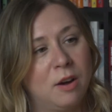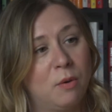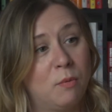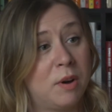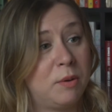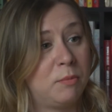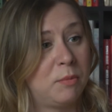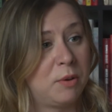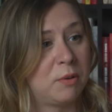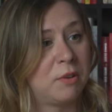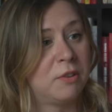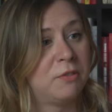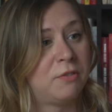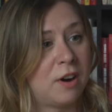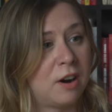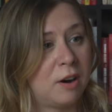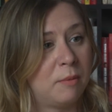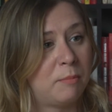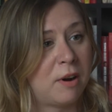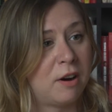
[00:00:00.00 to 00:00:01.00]
when we were
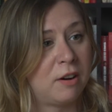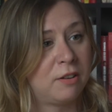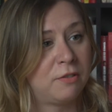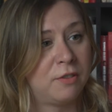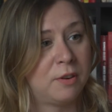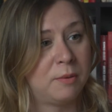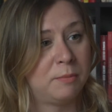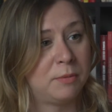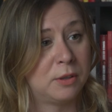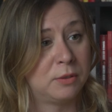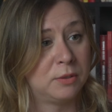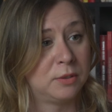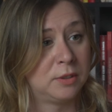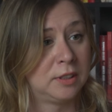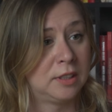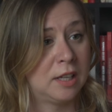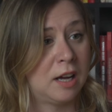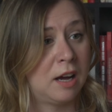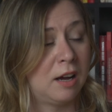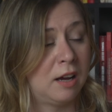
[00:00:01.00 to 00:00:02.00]
far apart from
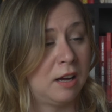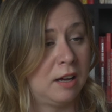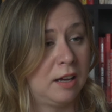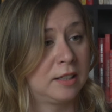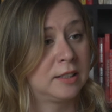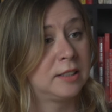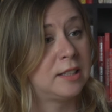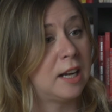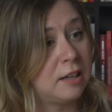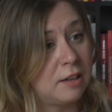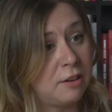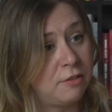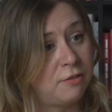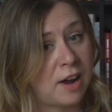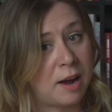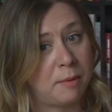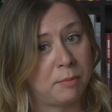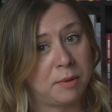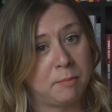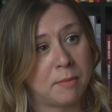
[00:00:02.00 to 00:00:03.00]
those extended
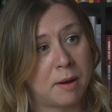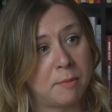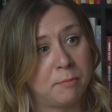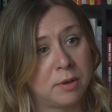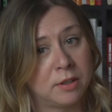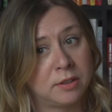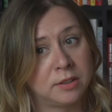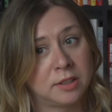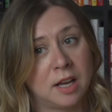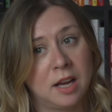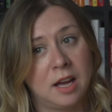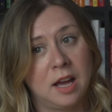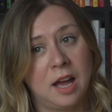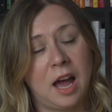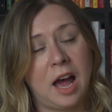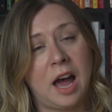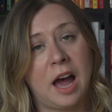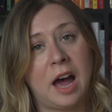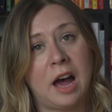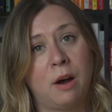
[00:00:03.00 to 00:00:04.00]
family members,
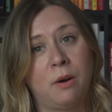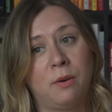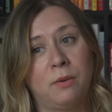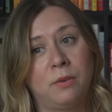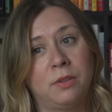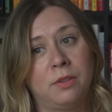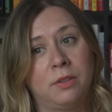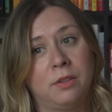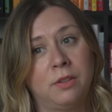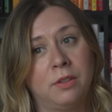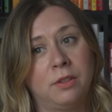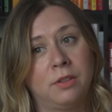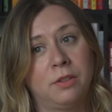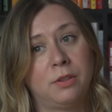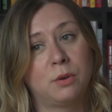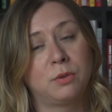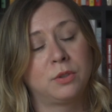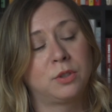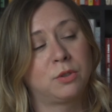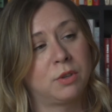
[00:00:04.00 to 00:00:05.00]
how
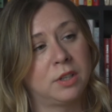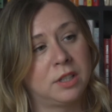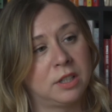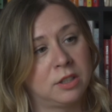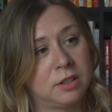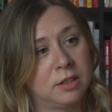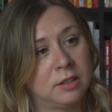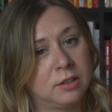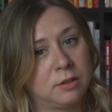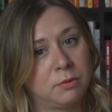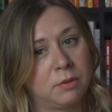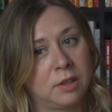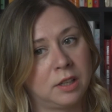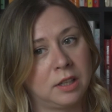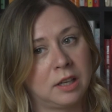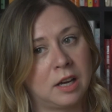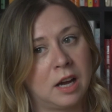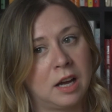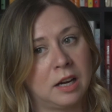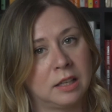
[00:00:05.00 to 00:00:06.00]
those traditions
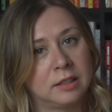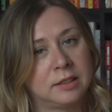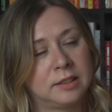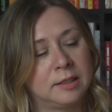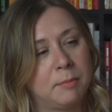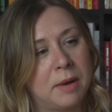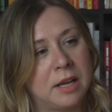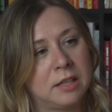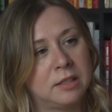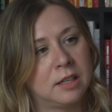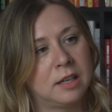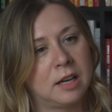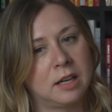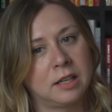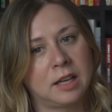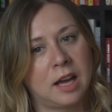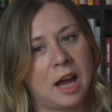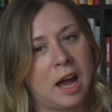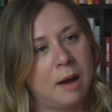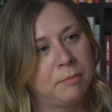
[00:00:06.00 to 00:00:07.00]
really kind of cemented
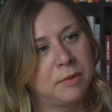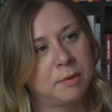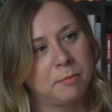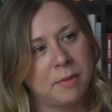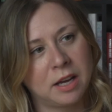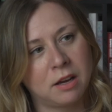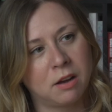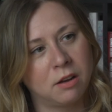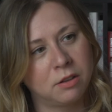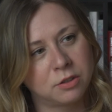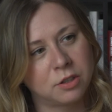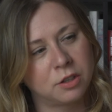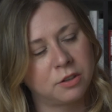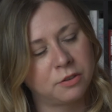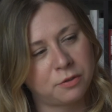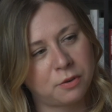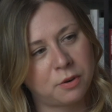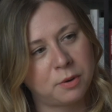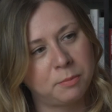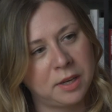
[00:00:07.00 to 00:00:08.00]
and kept my culture
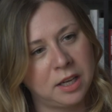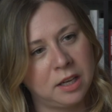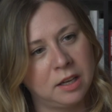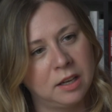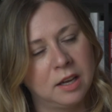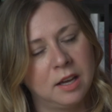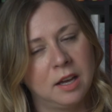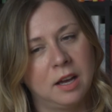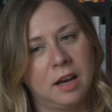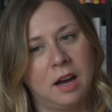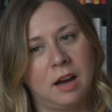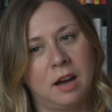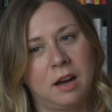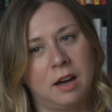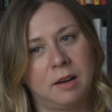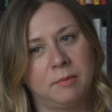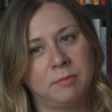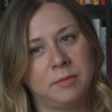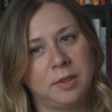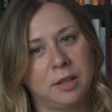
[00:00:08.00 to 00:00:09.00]
for me,
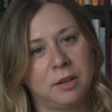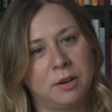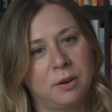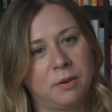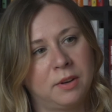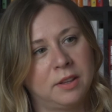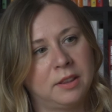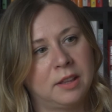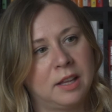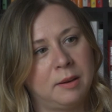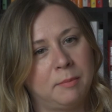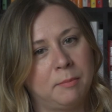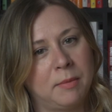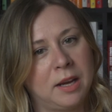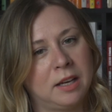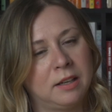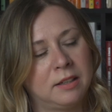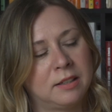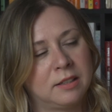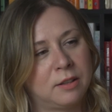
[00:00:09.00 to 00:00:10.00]
you know, and they
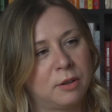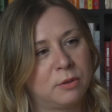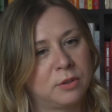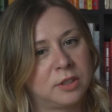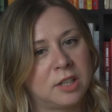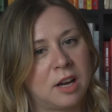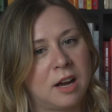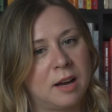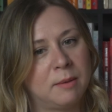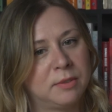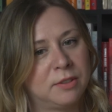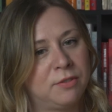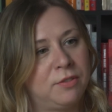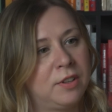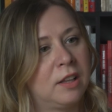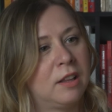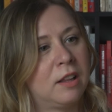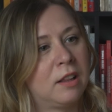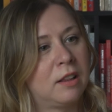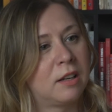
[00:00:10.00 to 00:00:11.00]
made those times
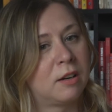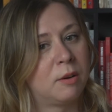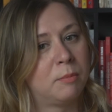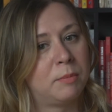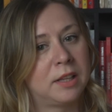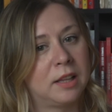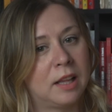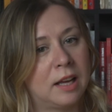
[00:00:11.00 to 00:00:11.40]
feel a little bit